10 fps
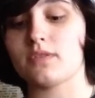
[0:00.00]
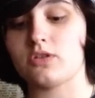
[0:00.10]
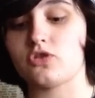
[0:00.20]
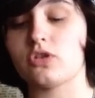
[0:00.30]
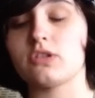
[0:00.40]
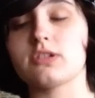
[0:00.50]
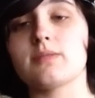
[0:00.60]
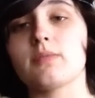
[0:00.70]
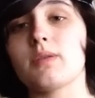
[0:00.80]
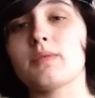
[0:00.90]
Insurance
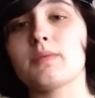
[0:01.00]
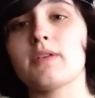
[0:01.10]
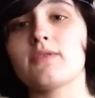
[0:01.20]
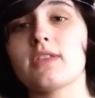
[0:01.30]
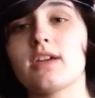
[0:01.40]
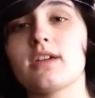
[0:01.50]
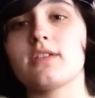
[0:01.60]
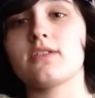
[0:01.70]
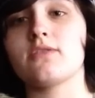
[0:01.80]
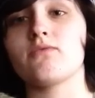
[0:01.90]
can probably pay for that.
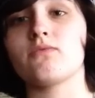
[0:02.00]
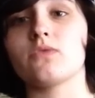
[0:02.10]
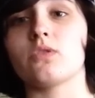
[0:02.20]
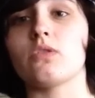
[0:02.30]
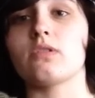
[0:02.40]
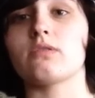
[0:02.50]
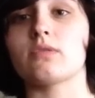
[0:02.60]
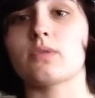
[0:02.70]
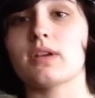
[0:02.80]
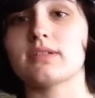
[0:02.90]
So you can
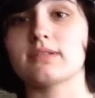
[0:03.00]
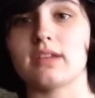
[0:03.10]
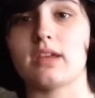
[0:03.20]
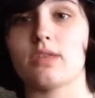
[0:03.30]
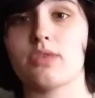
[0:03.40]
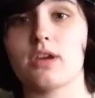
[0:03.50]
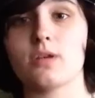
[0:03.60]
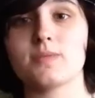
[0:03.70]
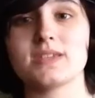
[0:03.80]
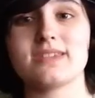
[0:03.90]
request like a
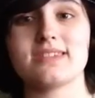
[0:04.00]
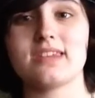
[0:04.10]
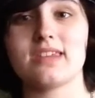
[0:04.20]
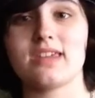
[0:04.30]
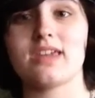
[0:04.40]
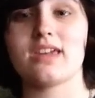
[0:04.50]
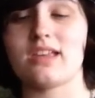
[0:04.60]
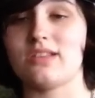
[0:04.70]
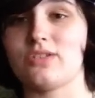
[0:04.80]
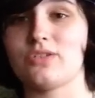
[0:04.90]
therapist
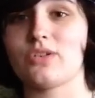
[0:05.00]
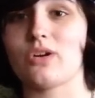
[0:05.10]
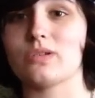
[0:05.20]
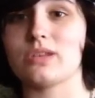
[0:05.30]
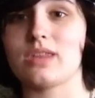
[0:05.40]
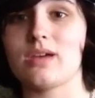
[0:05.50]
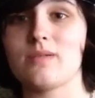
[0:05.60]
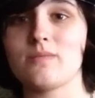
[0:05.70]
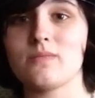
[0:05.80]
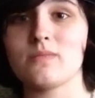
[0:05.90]
and to talk to
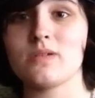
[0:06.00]
them.